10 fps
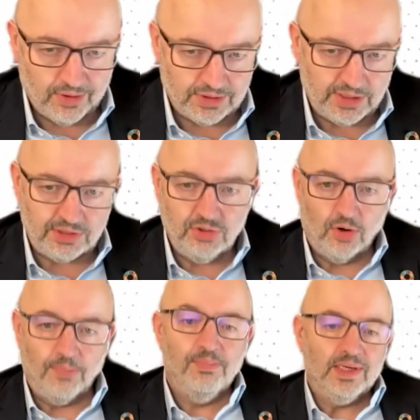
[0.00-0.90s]
because it's
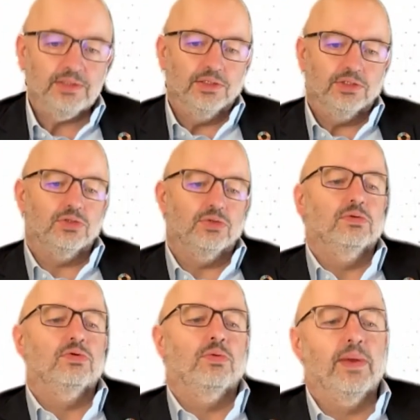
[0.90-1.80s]
your business
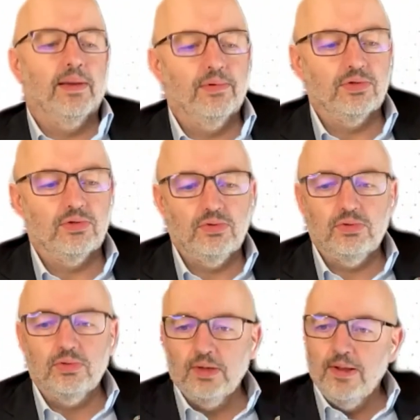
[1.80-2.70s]
to be able
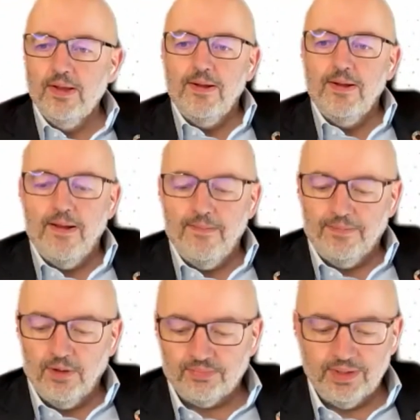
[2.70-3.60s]
to
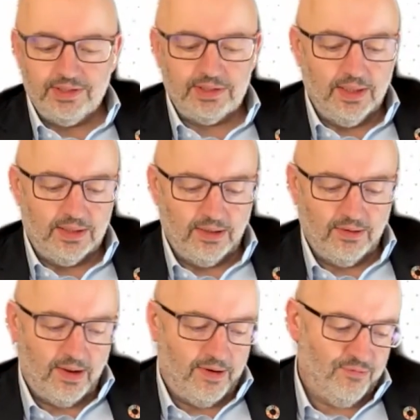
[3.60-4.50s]
appreciate
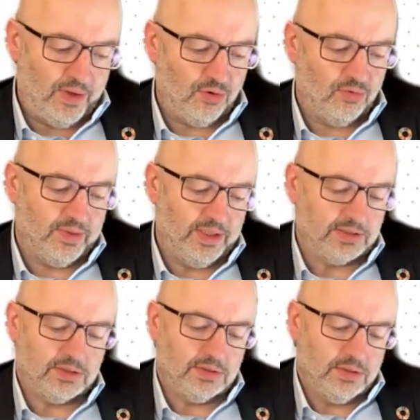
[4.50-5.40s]
and value
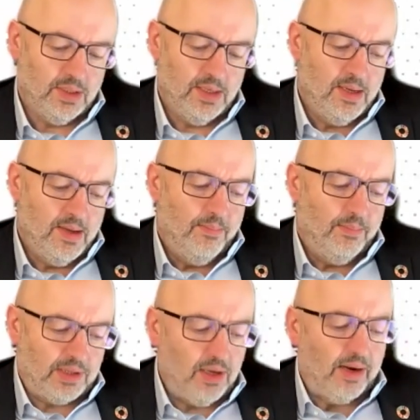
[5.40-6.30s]
risks.
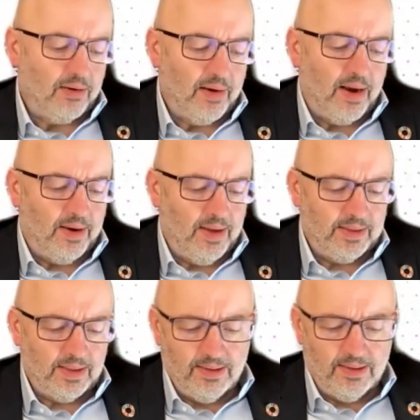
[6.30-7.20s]
But the other
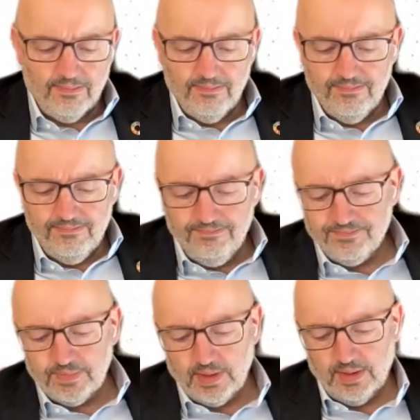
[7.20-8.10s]
area, and
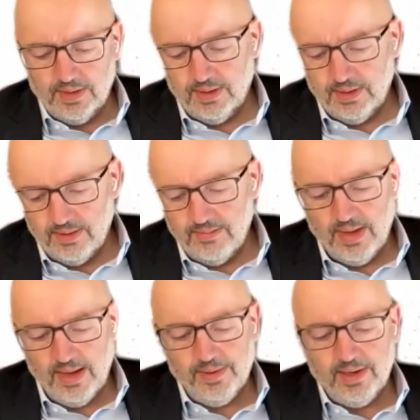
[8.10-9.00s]

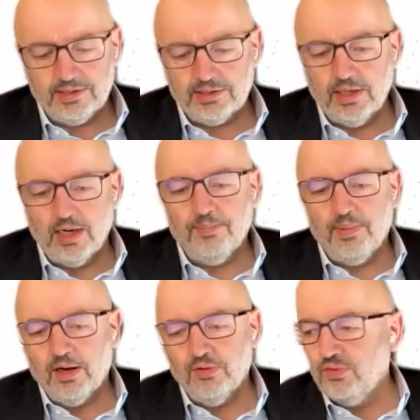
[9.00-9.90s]
maybe that's another
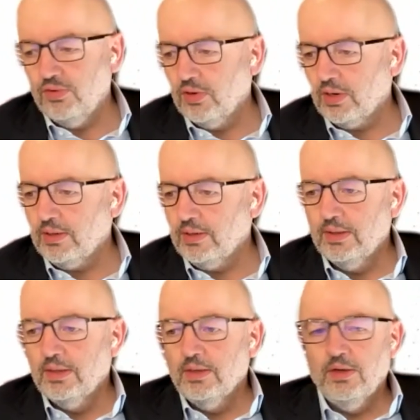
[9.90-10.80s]
part of your
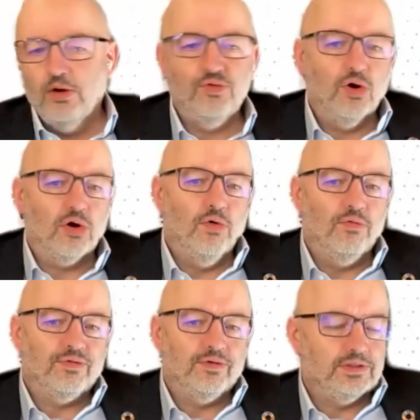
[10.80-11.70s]

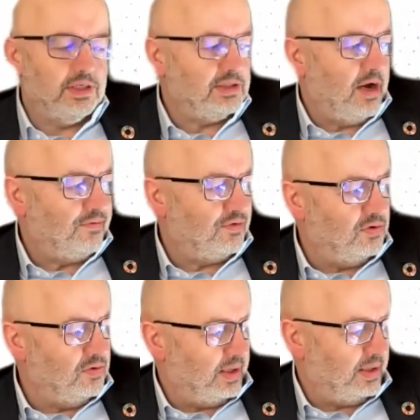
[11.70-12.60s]
conference this
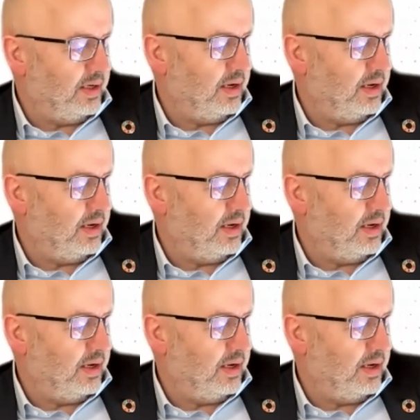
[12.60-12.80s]
afternoon,